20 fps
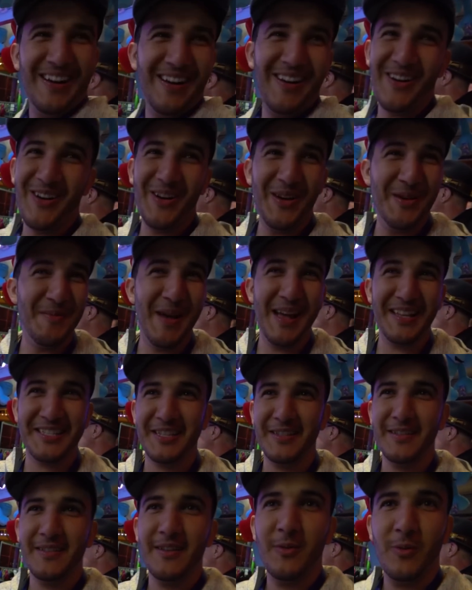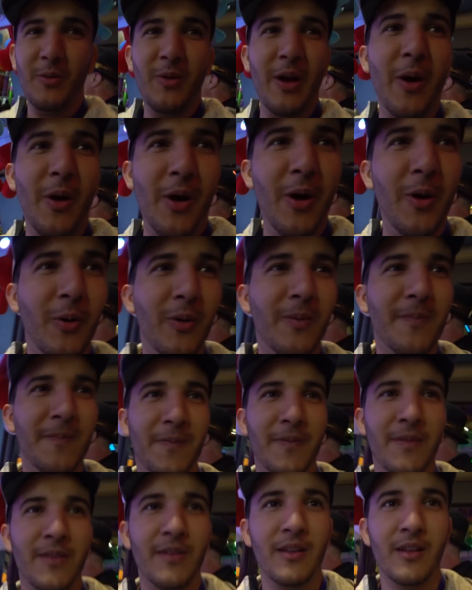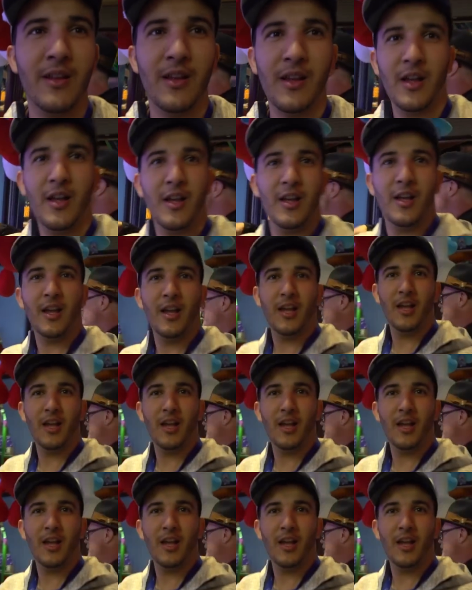Oh, uh, imagine. Wait, wait. Okay.